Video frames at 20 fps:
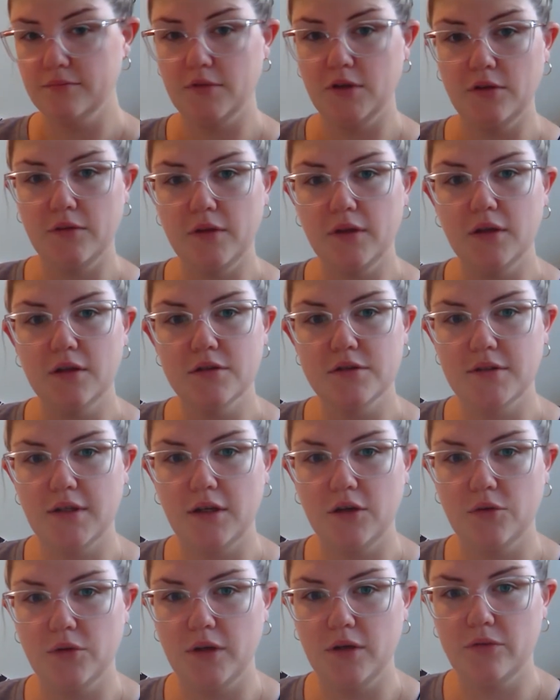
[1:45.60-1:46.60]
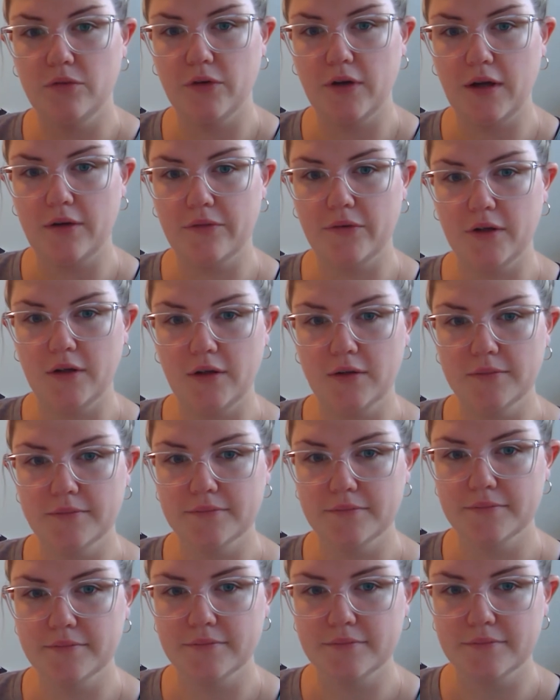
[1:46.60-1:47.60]
Do you think he'll stay green forever?
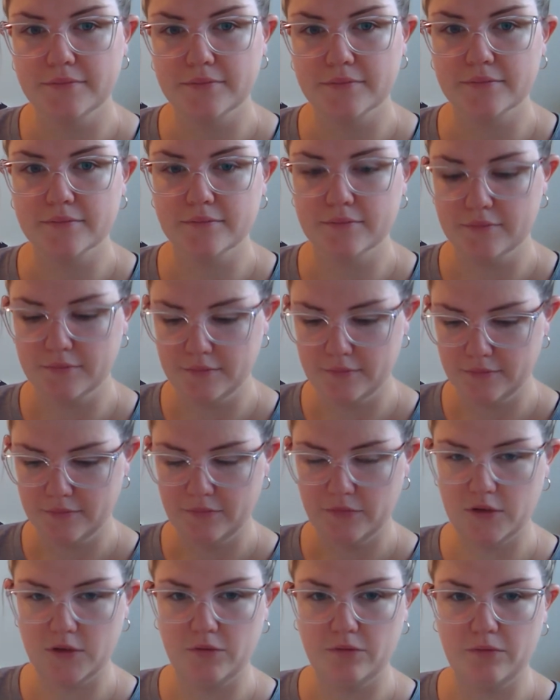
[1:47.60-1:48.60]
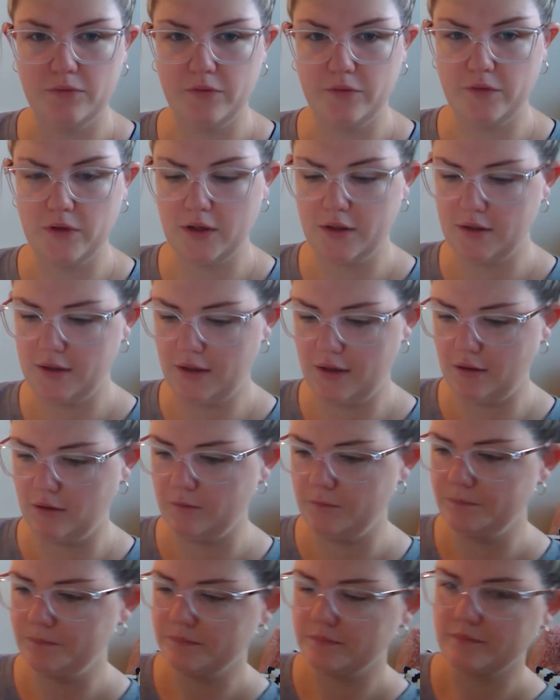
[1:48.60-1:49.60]
To find
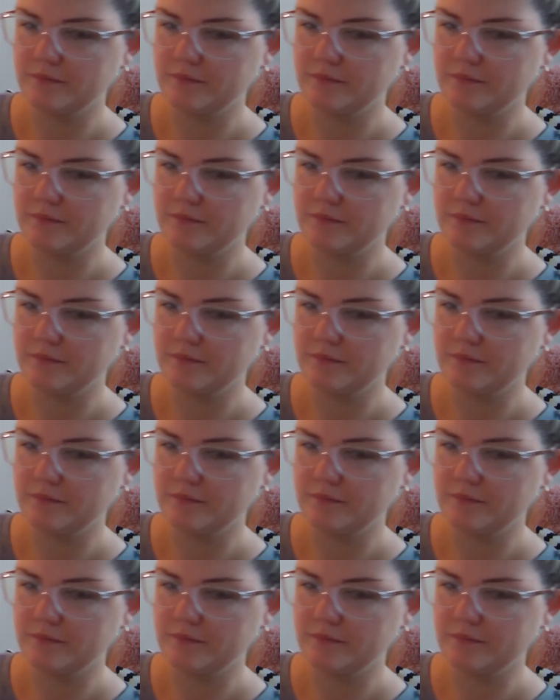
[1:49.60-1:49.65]
out.